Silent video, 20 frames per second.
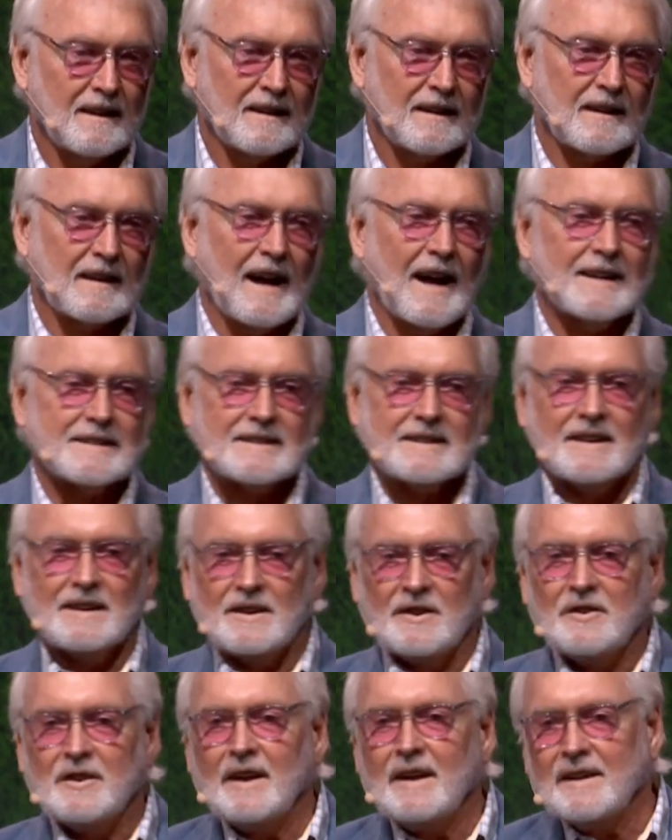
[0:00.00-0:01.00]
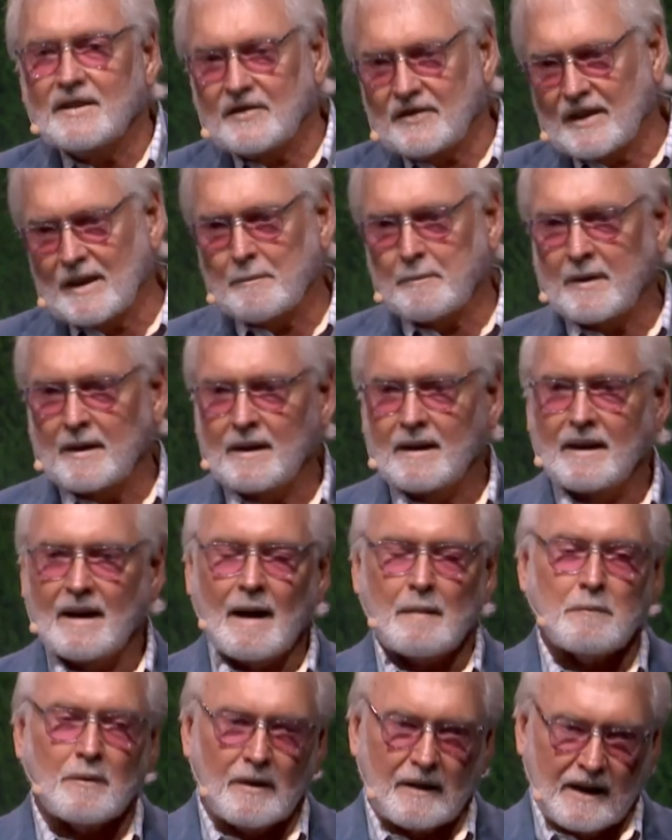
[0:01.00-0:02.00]
God said, You need something, and
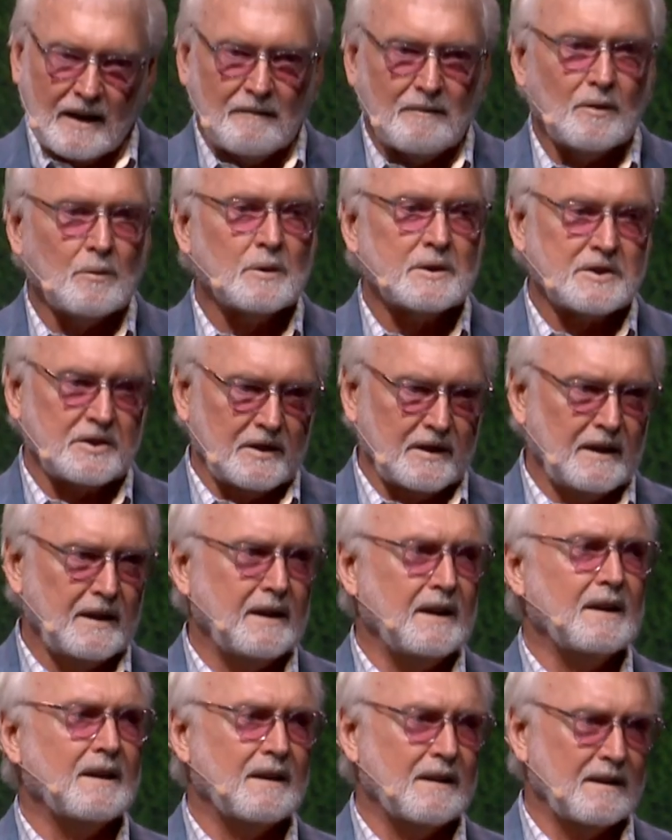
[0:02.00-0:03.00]
I'm going to give you what you need.